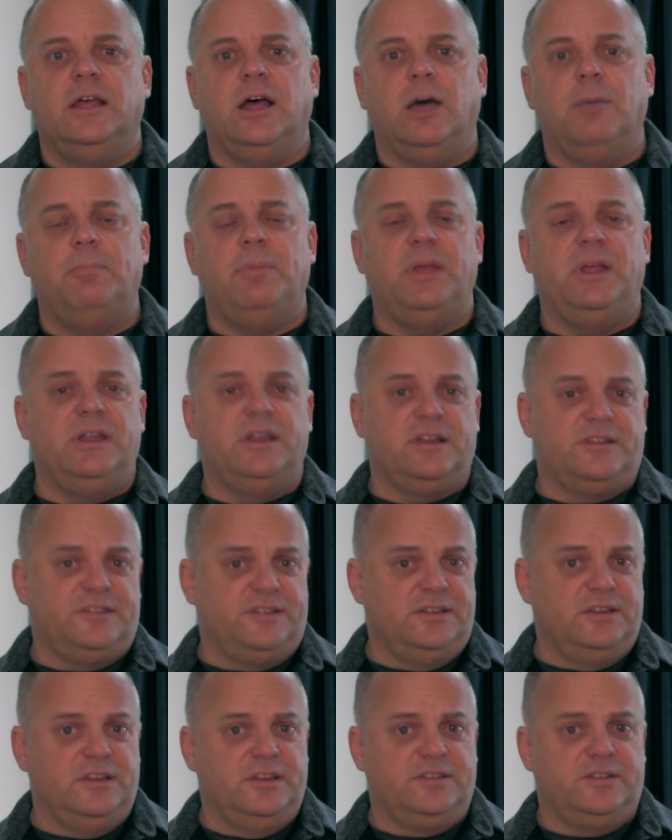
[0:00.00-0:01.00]

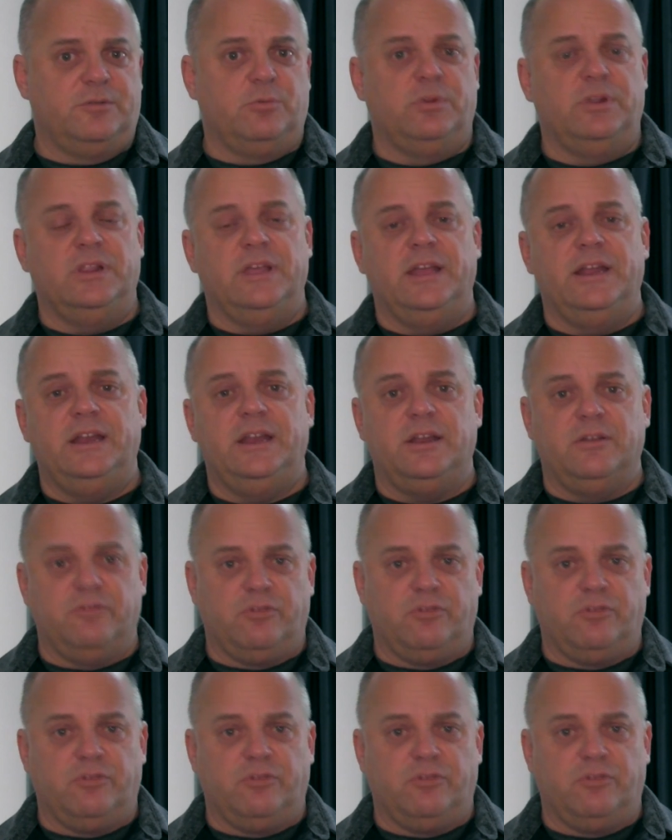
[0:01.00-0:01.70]
appendixes and related